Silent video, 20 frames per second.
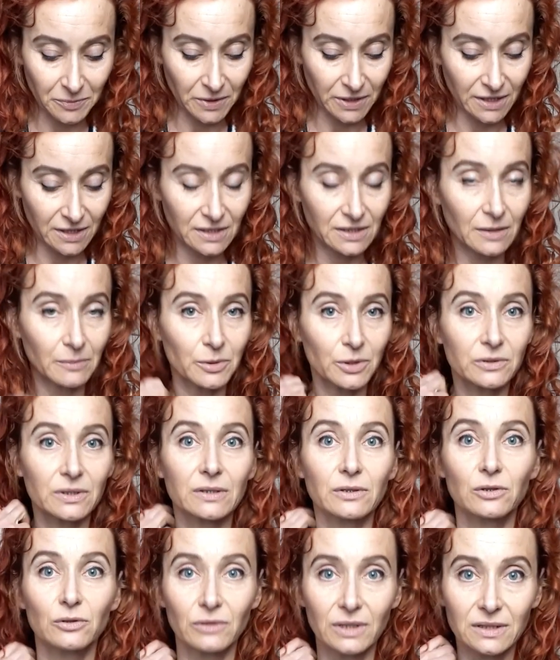because I bought
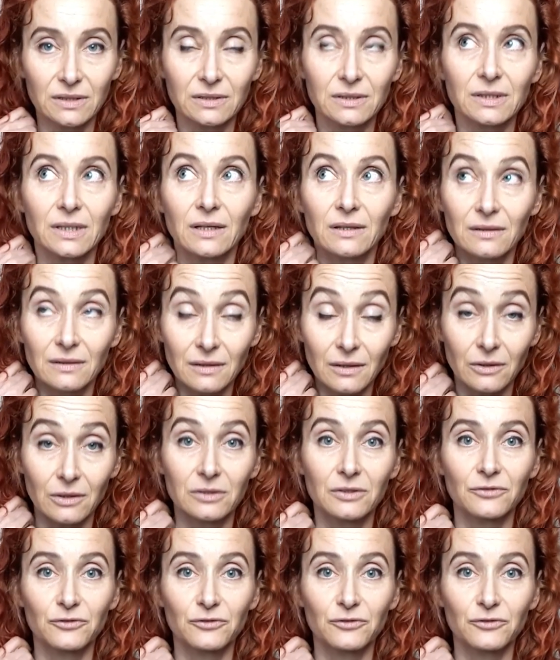quite a lot